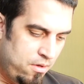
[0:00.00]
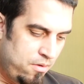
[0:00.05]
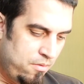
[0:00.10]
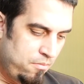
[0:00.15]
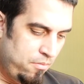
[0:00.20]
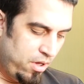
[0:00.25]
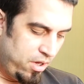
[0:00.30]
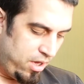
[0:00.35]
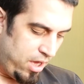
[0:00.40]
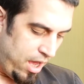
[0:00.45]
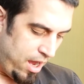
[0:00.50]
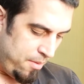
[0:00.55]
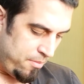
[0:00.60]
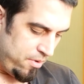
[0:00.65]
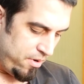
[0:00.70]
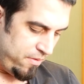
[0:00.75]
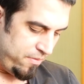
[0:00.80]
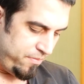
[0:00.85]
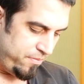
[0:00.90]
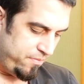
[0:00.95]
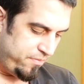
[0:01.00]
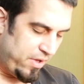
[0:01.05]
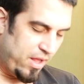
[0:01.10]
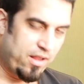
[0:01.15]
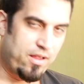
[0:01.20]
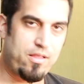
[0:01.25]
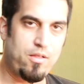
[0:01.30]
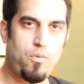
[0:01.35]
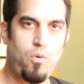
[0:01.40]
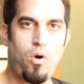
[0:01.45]
my camera
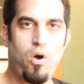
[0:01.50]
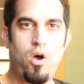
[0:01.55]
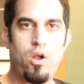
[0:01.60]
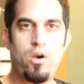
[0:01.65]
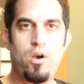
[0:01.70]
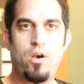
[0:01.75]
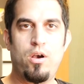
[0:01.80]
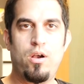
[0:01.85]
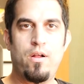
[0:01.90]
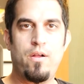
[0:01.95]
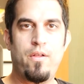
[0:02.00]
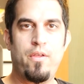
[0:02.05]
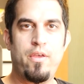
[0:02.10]
fell in the water.